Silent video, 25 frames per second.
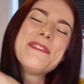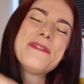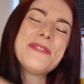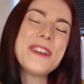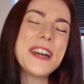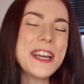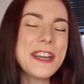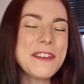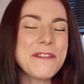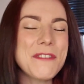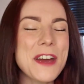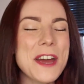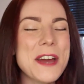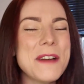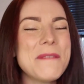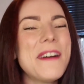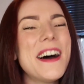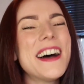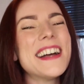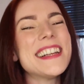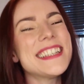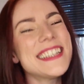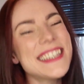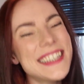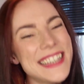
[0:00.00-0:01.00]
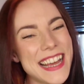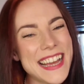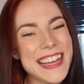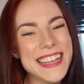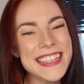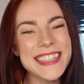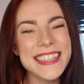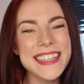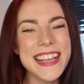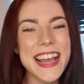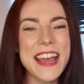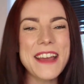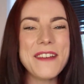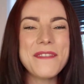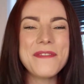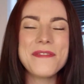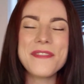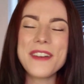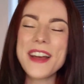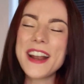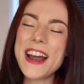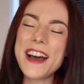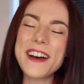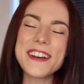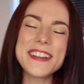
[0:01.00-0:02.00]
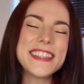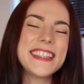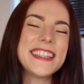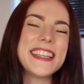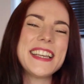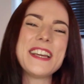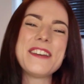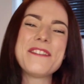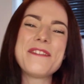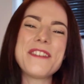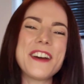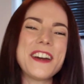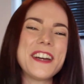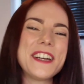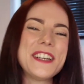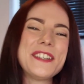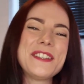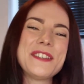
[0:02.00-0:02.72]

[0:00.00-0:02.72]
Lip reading: Thank you very much. Stay safe, and I'll see you very